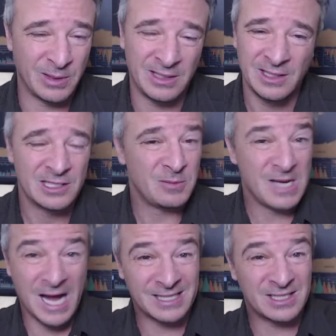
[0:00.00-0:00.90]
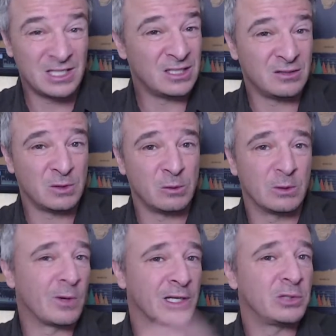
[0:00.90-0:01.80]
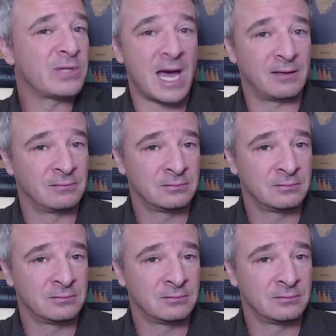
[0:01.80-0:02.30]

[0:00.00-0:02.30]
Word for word: But to be honest, you, you wouldn't want to do that.